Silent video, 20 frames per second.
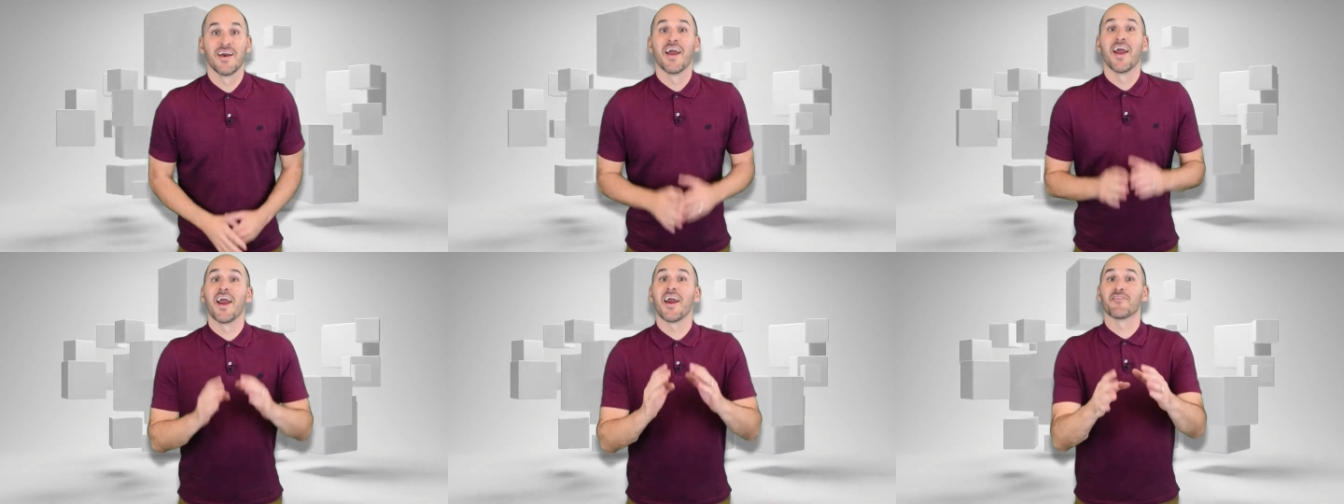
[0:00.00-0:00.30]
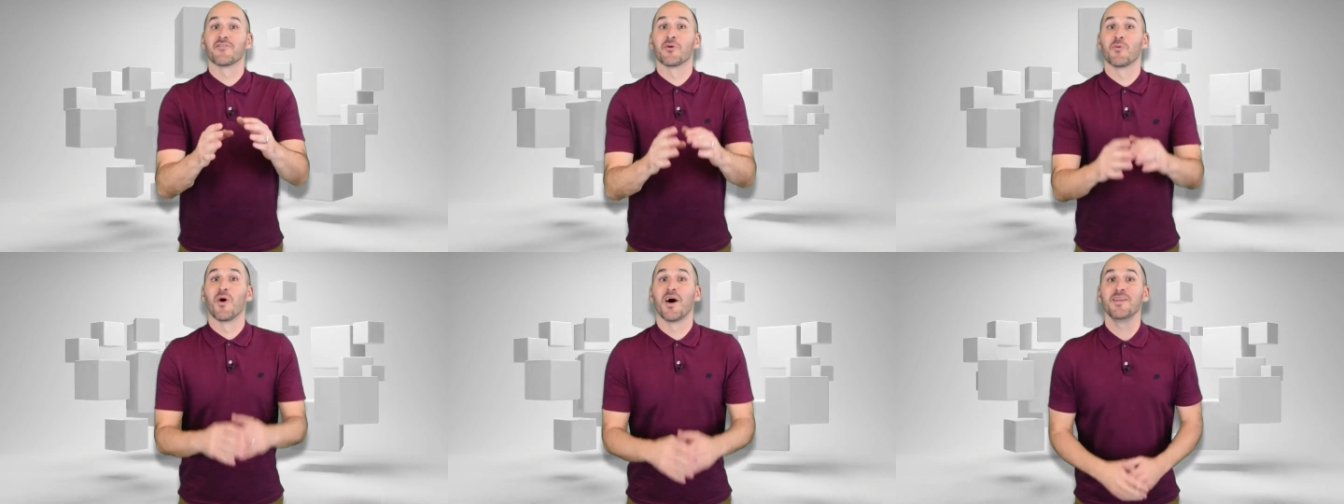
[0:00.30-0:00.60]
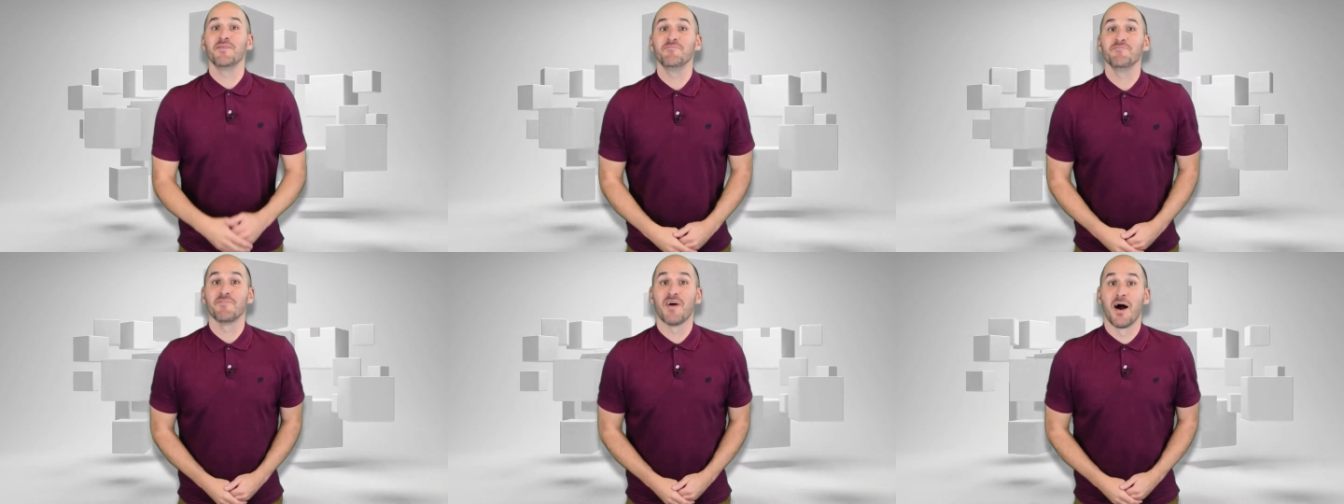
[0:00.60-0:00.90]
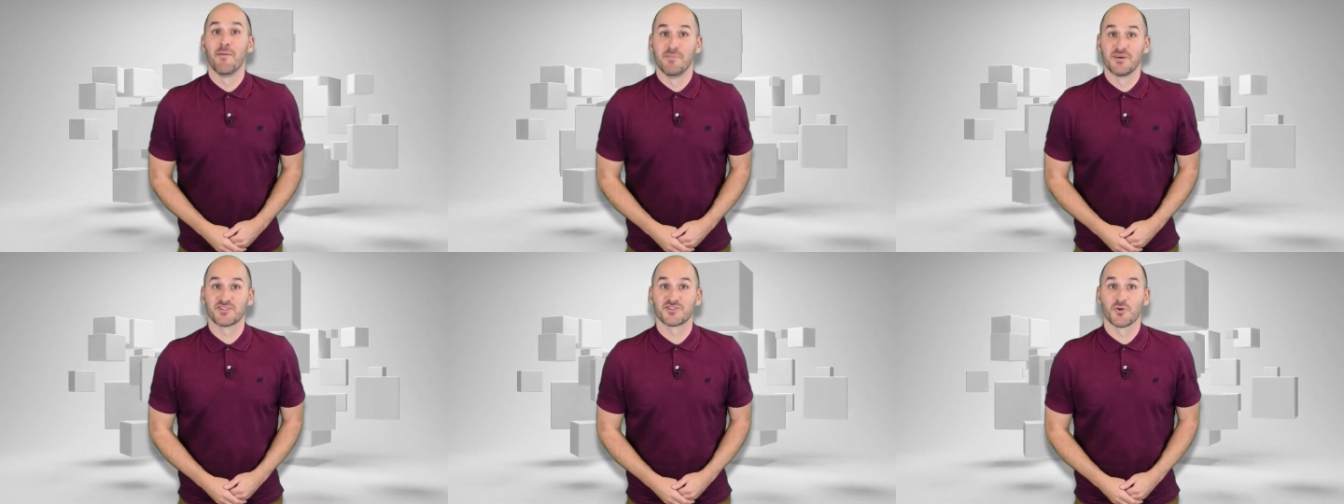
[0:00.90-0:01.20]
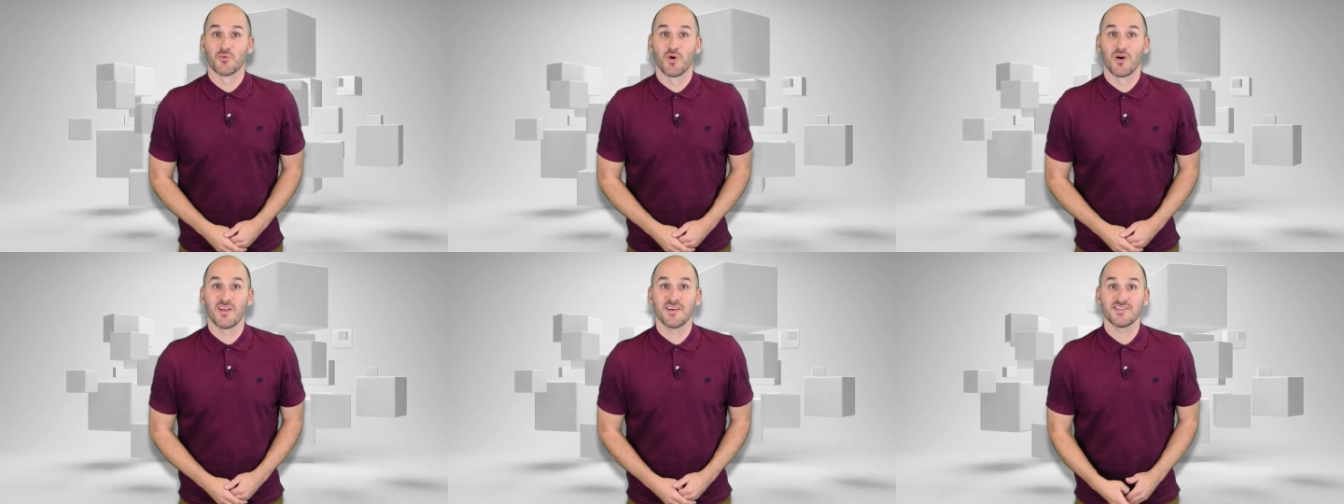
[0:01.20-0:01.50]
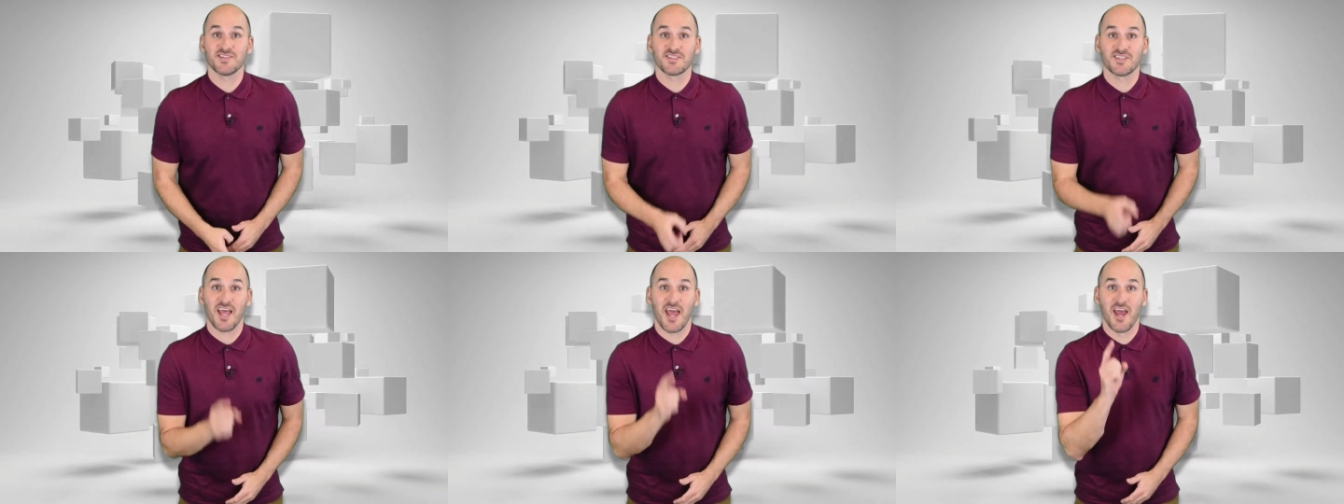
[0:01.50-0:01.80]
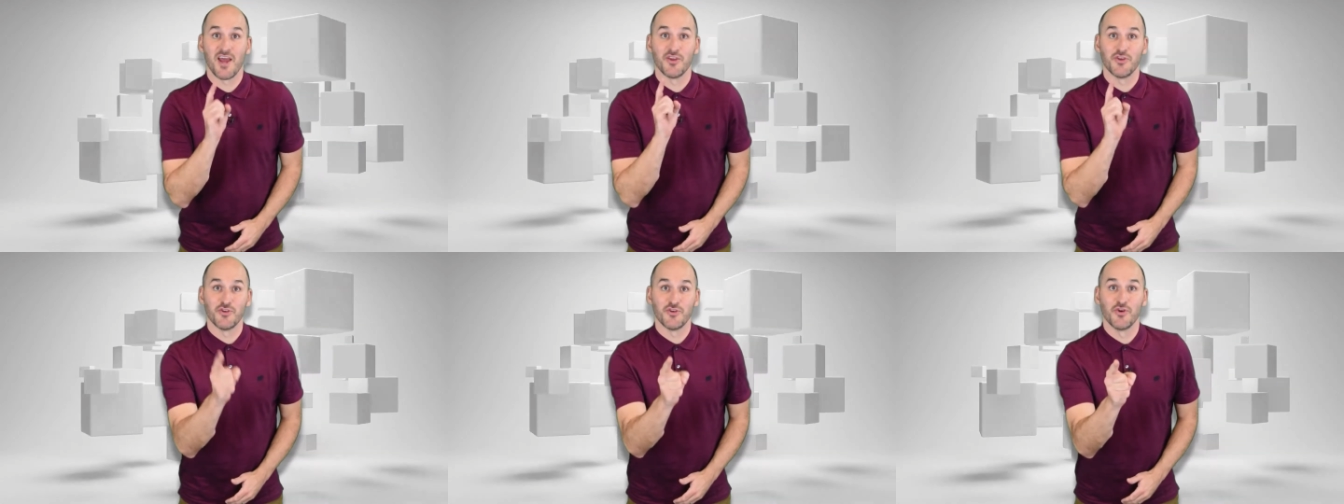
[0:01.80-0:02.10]
Hey everyone, I'm Mr. Willis,
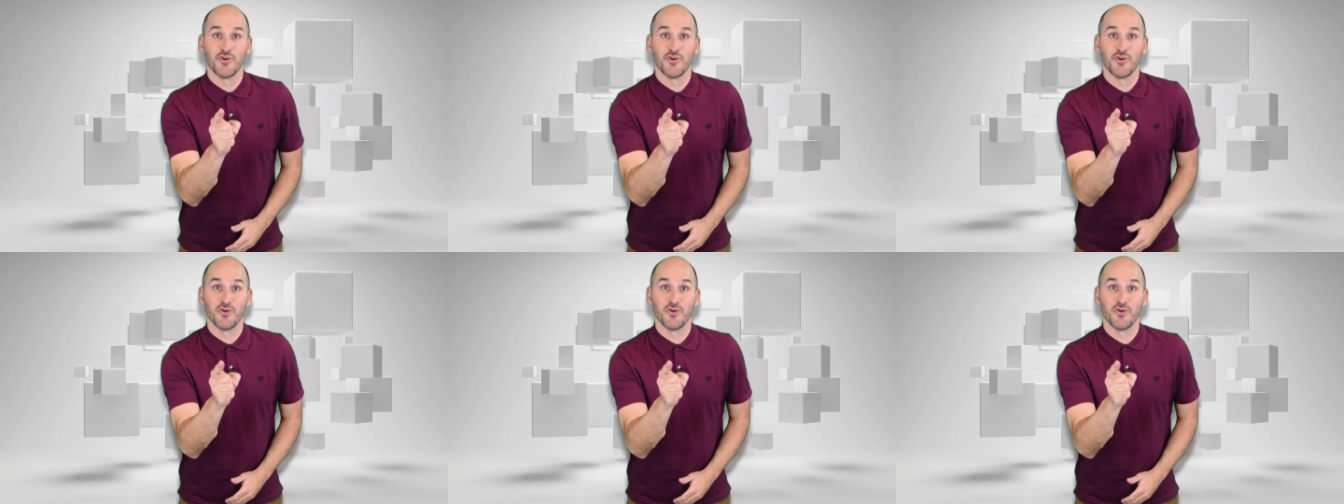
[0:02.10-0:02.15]
and